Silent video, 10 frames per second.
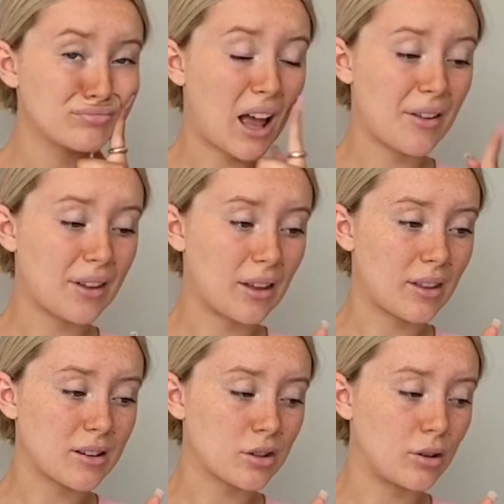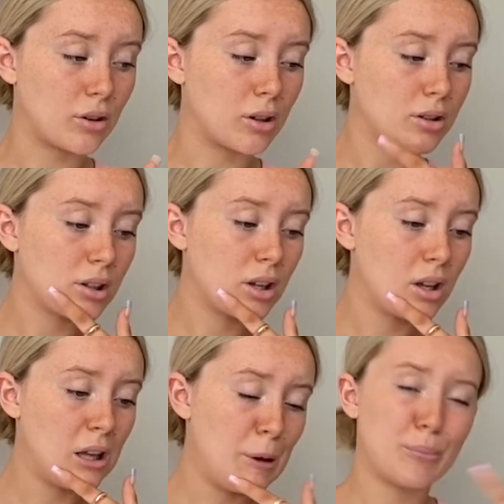I think that's the colours.
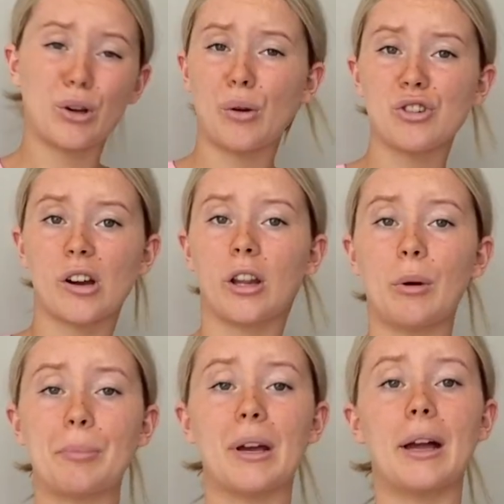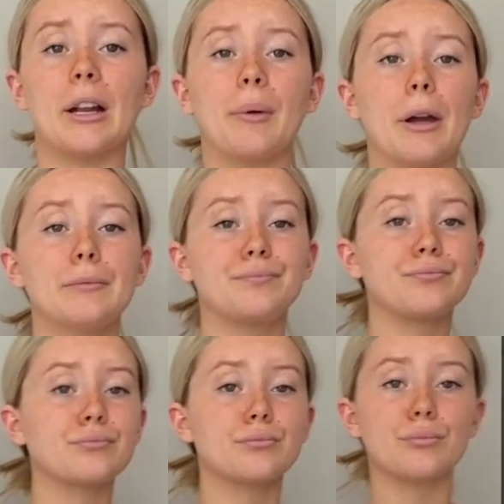But go and check on the website anyway.
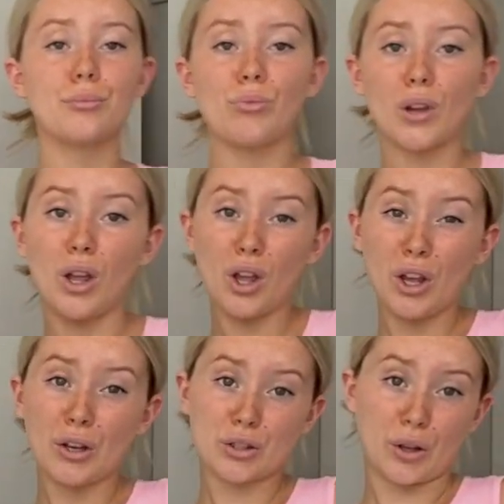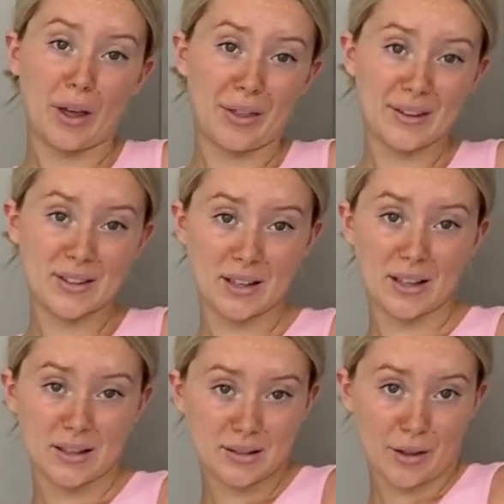So yeah, this
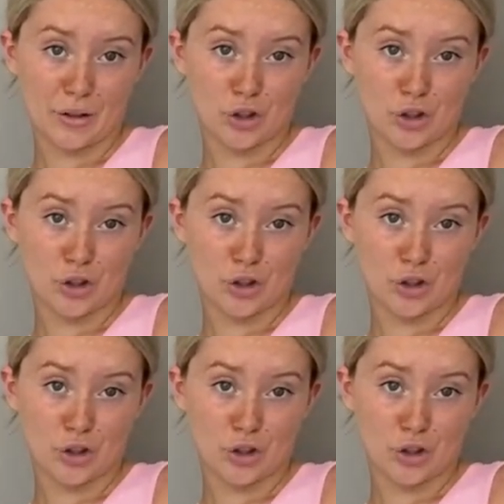is the